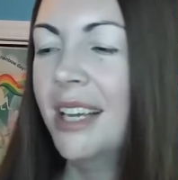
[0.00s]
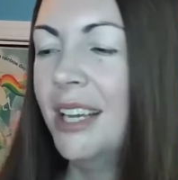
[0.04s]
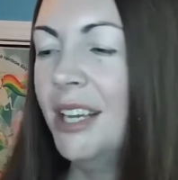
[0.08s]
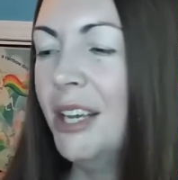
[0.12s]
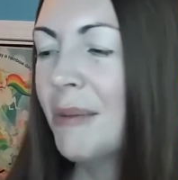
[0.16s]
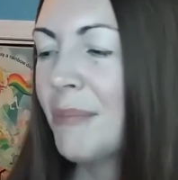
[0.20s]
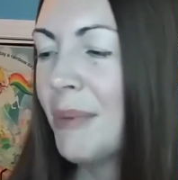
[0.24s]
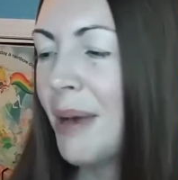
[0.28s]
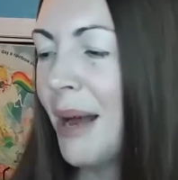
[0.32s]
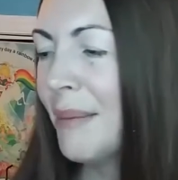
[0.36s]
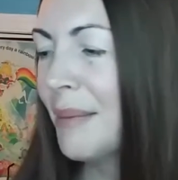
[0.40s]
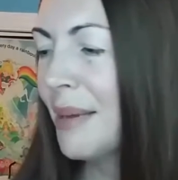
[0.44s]

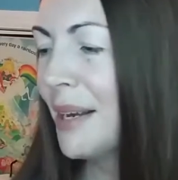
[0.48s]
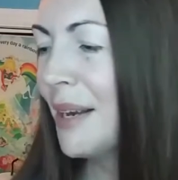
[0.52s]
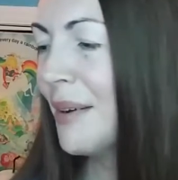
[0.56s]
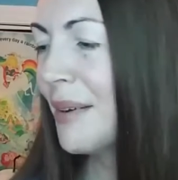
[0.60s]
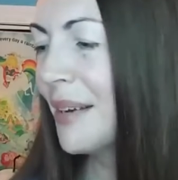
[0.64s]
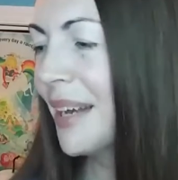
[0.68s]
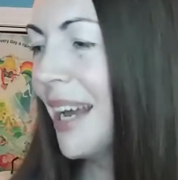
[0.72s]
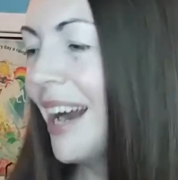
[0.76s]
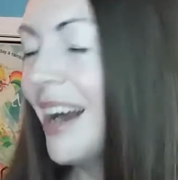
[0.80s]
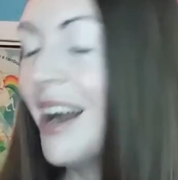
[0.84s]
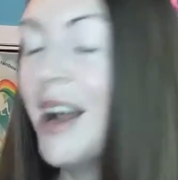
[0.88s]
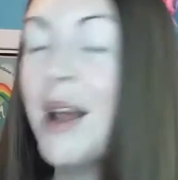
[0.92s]
You probably
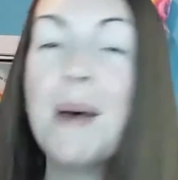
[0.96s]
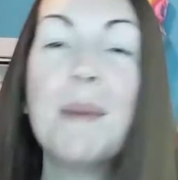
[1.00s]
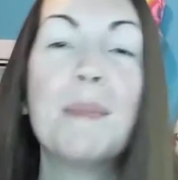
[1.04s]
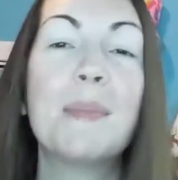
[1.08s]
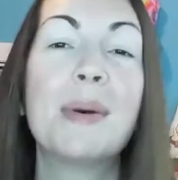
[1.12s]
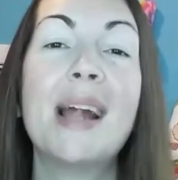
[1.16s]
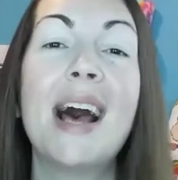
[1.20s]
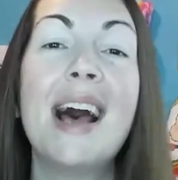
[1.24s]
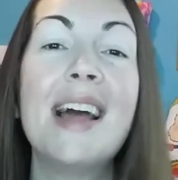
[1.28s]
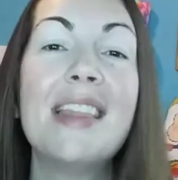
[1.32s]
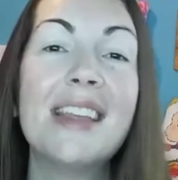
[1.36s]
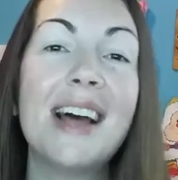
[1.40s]
don't care.
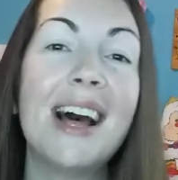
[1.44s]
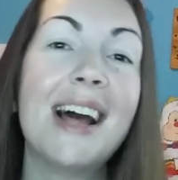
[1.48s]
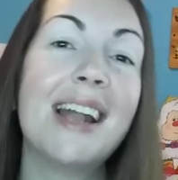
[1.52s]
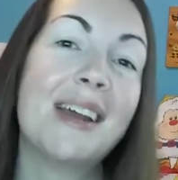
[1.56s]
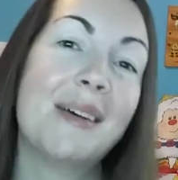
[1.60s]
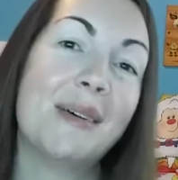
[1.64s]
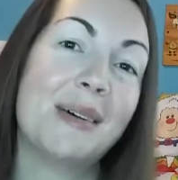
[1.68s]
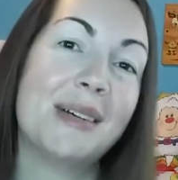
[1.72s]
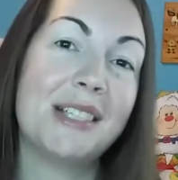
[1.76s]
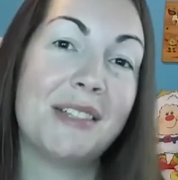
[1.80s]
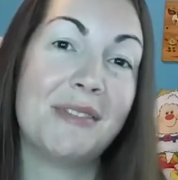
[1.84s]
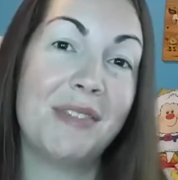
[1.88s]
But I thought
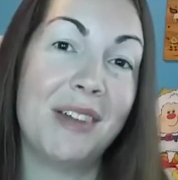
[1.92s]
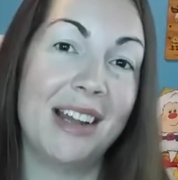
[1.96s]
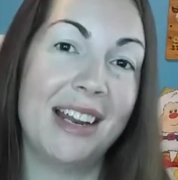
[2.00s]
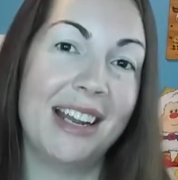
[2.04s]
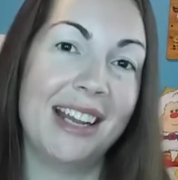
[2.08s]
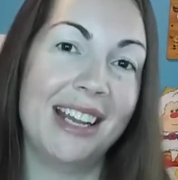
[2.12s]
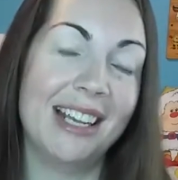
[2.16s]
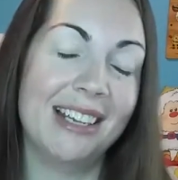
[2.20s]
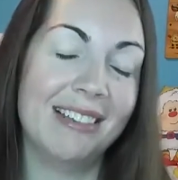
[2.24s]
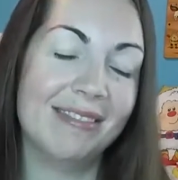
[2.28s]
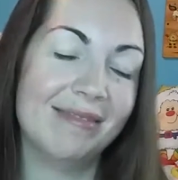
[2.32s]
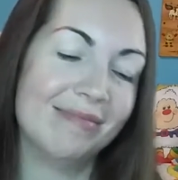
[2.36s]
it was
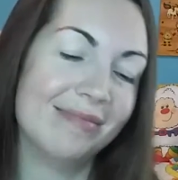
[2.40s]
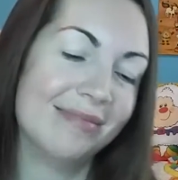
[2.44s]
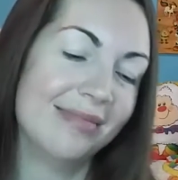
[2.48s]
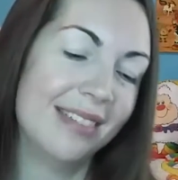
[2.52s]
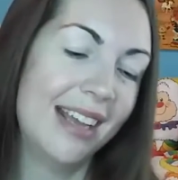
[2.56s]
funny.